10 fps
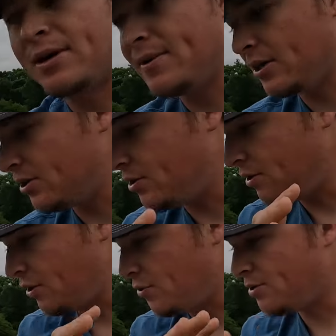pretty much
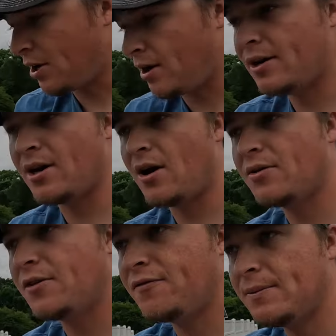you turn it
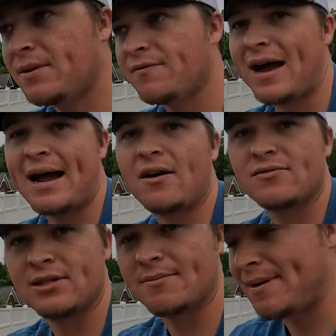on, you flip the
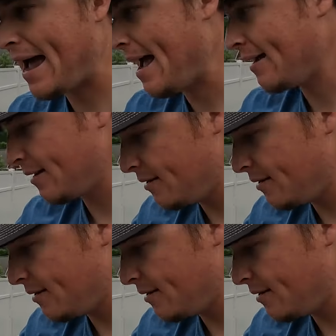valves in the back,